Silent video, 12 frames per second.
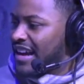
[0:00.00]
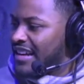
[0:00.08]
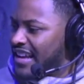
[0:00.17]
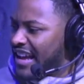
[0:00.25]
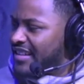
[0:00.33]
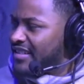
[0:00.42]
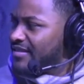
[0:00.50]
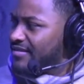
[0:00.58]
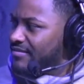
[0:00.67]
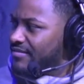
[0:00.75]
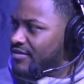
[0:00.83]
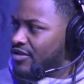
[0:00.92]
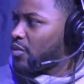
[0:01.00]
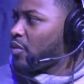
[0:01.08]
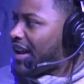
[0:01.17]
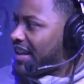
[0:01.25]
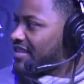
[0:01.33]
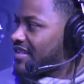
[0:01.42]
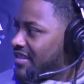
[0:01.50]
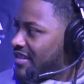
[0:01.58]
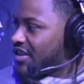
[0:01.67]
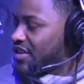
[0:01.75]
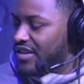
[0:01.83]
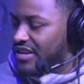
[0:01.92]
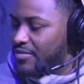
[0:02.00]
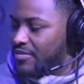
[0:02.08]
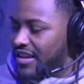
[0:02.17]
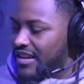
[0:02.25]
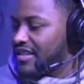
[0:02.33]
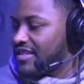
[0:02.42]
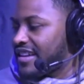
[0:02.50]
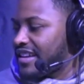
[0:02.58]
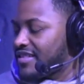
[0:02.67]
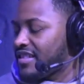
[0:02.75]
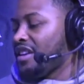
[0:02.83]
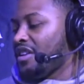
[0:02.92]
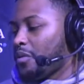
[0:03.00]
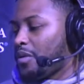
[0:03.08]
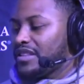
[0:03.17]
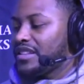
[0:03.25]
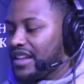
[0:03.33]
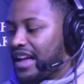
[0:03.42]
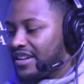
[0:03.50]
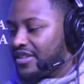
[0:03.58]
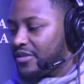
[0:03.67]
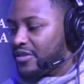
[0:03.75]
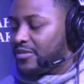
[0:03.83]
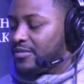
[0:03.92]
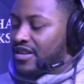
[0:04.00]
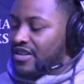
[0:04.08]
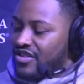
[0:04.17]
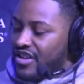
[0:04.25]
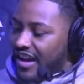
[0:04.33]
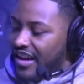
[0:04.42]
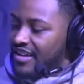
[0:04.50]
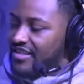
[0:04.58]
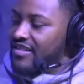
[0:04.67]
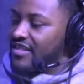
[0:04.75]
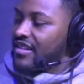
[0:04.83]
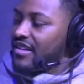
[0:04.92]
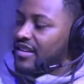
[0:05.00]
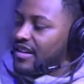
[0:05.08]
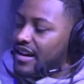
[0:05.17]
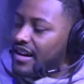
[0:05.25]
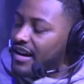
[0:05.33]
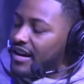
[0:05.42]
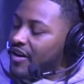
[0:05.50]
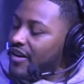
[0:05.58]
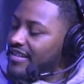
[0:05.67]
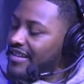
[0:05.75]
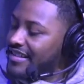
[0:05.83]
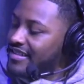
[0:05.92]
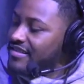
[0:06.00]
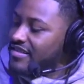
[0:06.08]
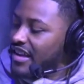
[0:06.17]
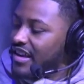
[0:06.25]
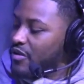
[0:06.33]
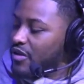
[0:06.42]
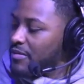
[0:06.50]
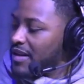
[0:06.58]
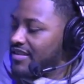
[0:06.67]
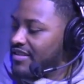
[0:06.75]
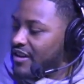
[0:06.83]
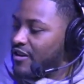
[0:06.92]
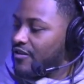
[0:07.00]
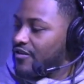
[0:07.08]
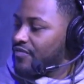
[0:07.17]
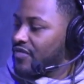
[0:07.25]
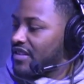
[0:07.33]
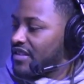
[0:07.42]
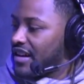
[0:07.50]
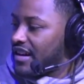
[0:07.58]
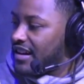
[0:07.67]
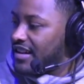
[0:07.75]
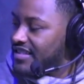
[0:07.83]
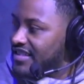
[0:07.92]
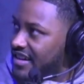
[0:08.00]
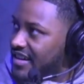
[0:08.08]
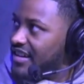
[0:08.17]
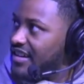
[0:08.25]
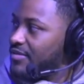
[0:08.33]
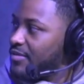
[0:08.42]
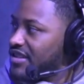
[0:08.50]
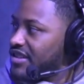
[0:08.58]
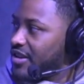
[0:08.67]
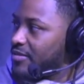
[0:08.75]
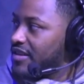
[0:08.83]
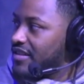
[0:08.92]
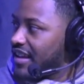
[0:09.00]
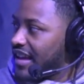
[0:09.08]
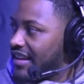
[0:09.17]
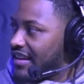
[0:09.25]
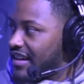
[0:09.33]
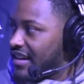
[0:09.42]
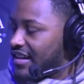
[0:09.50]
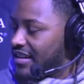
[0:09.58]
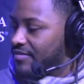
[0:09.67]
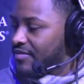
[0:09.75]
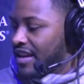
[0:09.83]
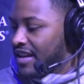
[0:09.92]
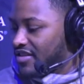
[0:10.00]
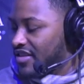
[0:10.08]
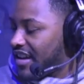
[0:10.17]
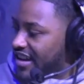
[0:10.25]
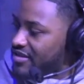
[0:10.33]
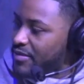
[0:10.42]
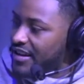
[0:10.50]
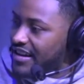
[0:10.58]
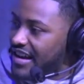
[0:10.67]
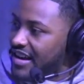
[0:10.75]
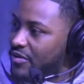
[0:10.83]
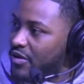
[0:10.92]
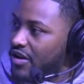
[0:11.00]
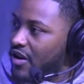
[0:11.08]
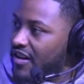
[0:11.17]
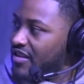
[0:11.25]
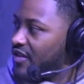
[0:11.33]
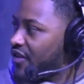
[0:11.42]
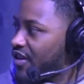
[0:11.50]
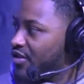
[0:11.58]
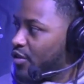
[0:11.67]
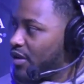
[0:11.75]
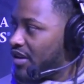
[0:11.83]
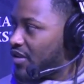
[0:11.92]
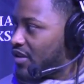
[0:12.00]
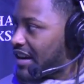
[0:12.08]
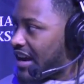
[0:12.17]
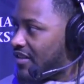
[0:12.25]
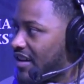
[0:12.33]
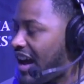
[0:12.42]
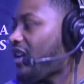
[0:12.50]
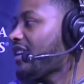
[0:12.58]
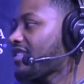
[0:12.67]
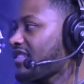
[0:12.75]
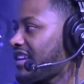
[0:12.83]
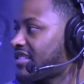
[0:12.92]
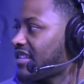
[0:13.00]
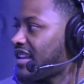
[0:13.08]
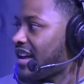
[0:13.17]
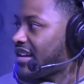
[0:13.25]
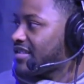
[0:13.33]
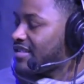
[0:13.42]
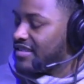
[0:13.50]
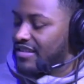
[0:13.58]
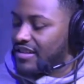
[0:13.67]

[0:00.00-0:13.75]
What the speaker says: of sweating, in a sense. Went in the locker room, changed. Always had this thing where myself, Doug McDermott, and Jahans Menegas, we're always the first three going out. I always led the lines,